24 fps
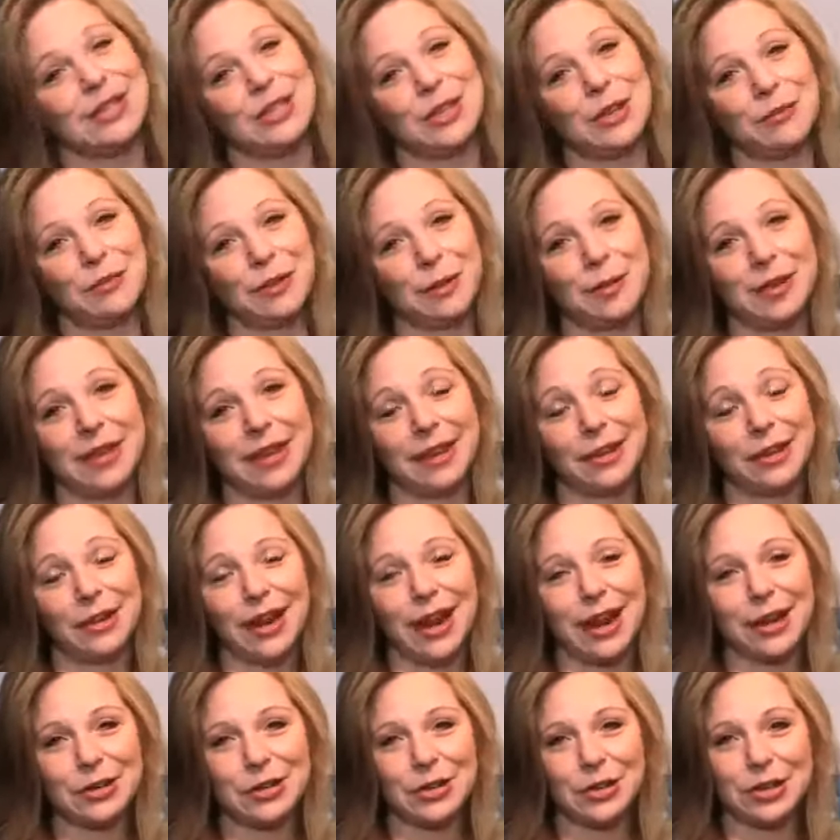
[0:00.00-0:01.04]
to you from the
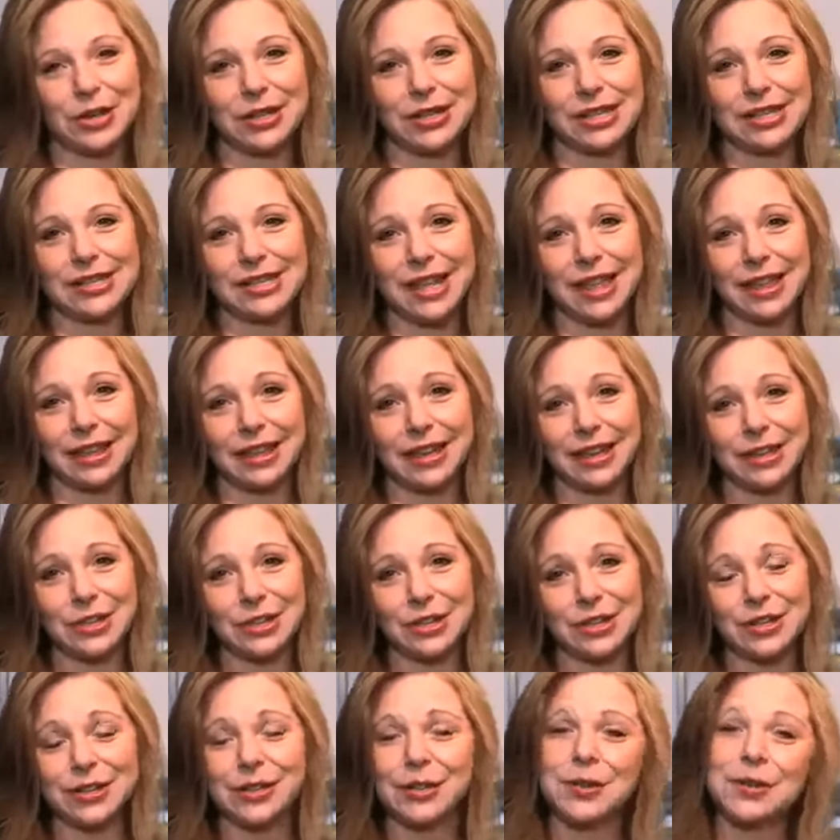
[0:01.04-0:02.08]
International
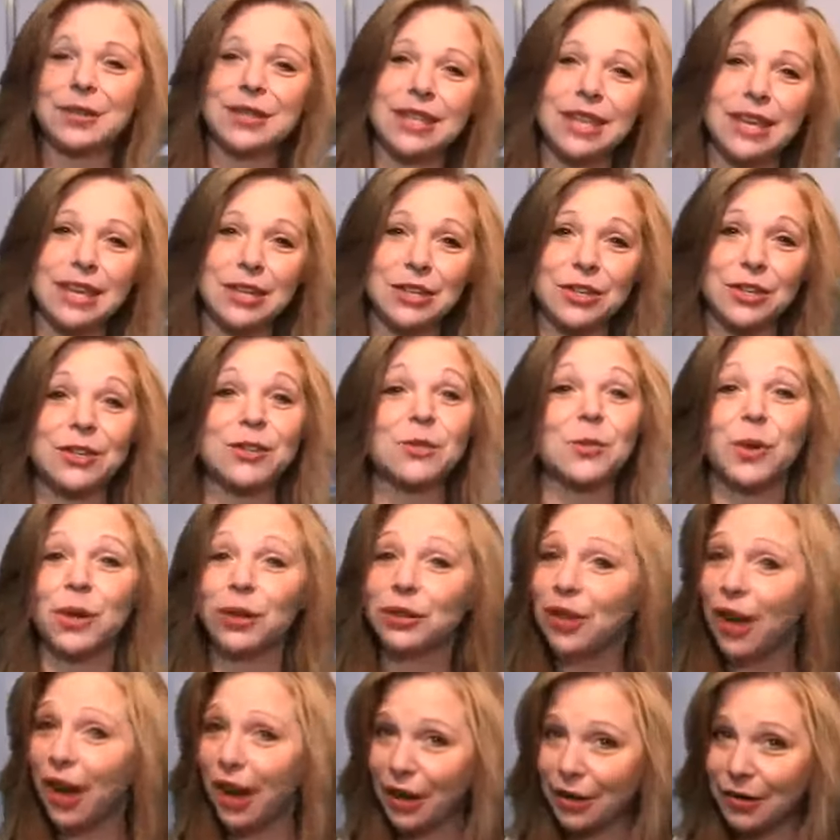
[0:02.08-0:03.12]
Desalination Association's
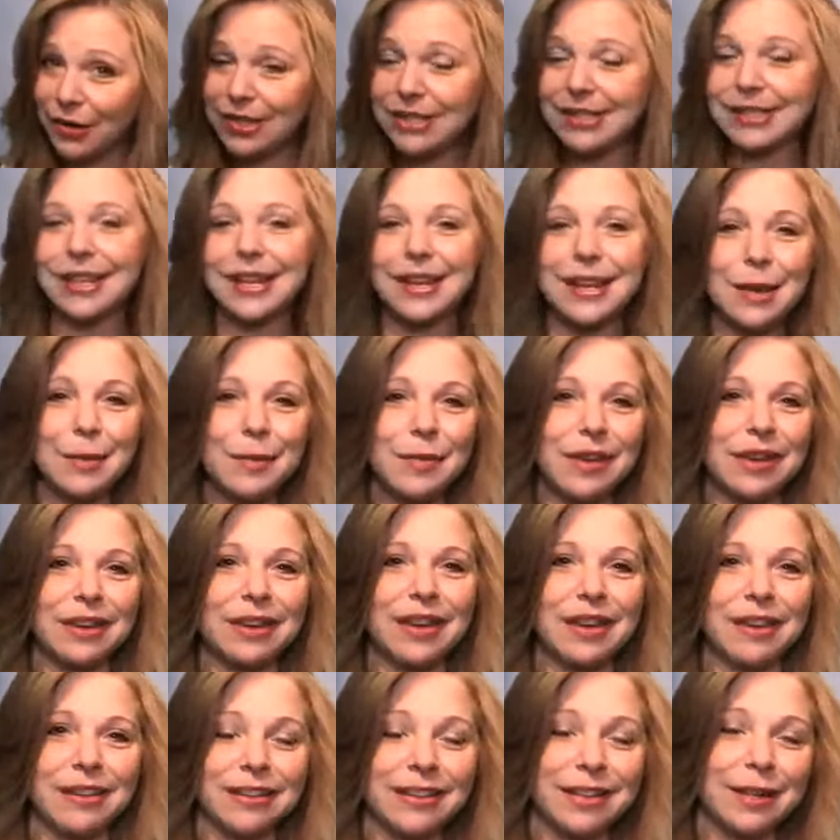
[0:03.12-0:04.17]
World Congress being
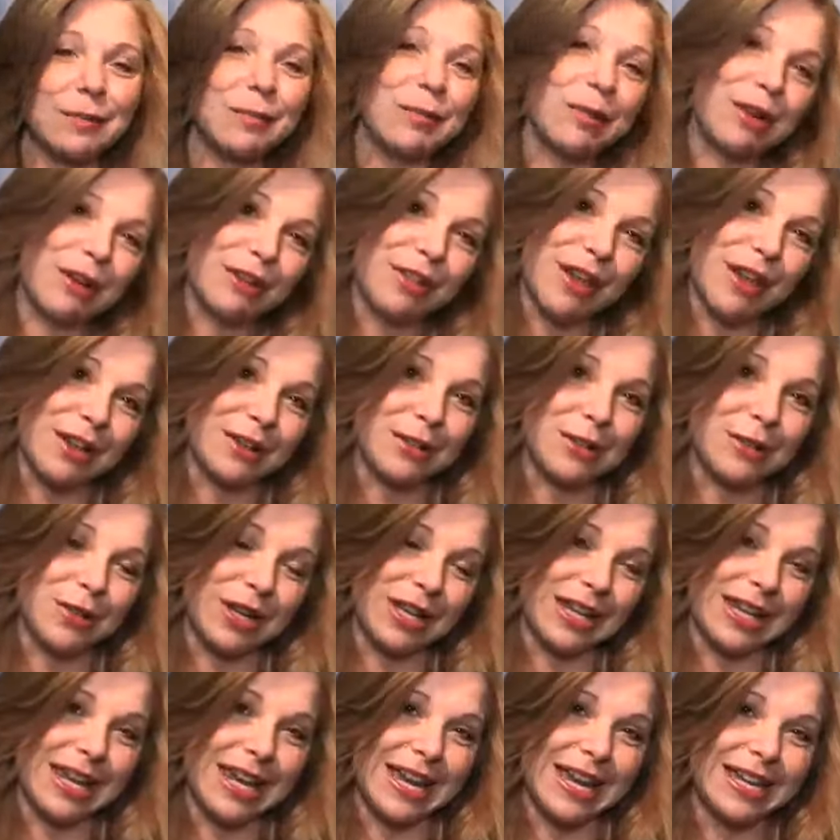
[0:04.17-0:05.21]
held in Perth,
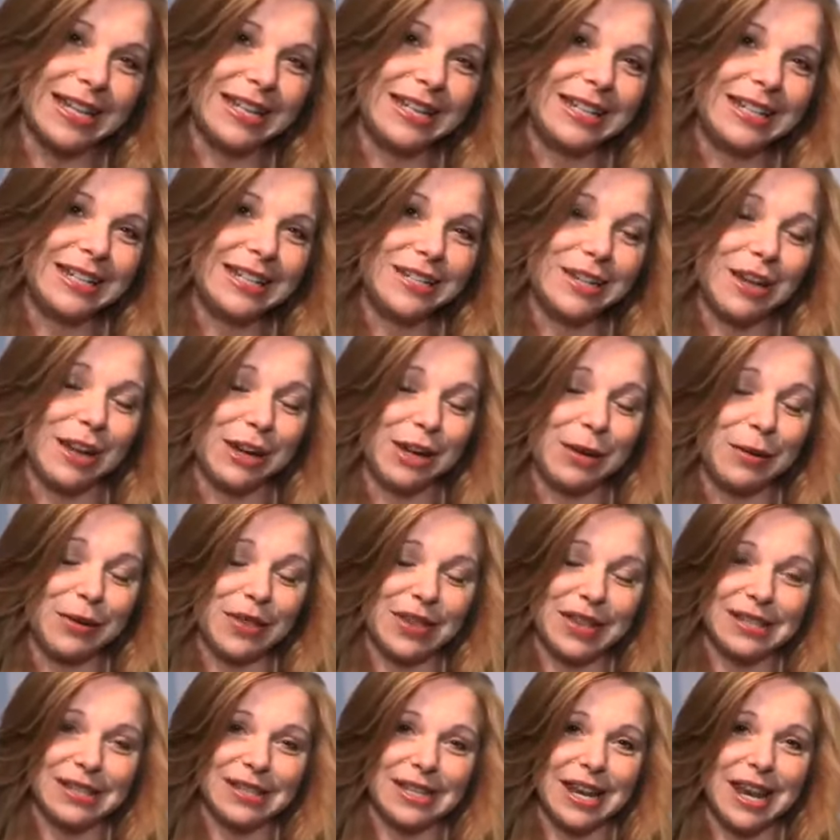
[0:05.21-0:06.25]
Australia. Talking
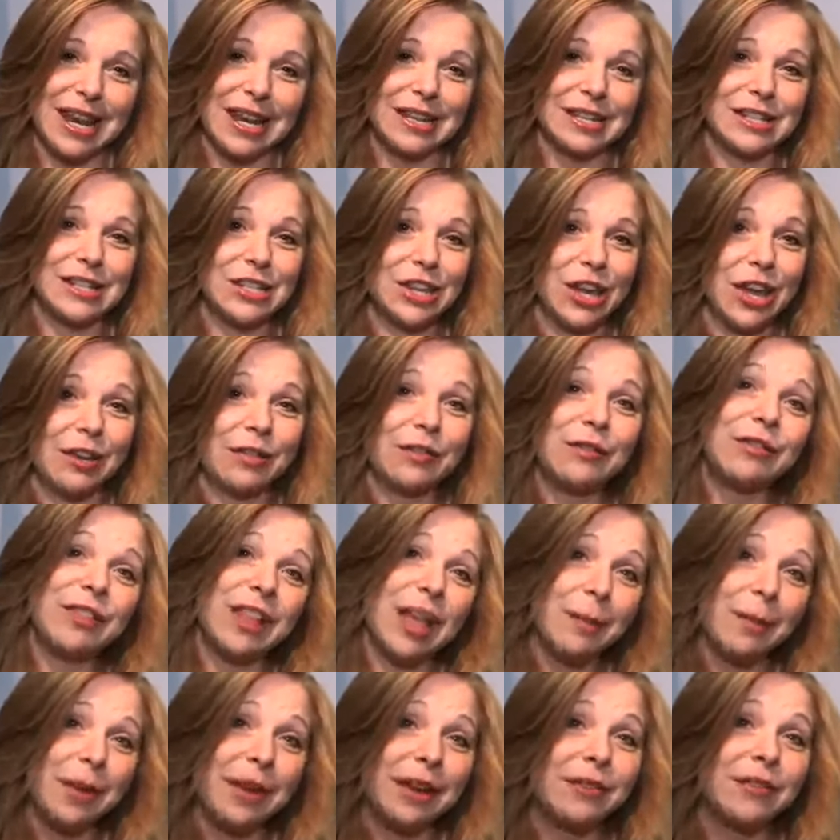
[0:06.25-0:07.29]
with us today is John
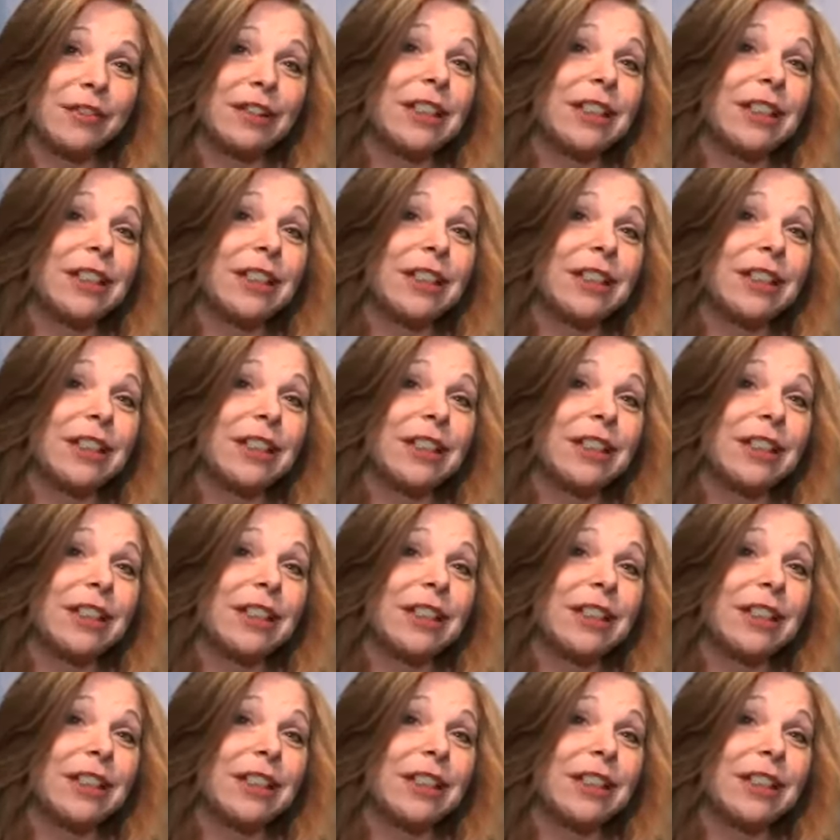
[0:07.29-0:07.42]
Fleming of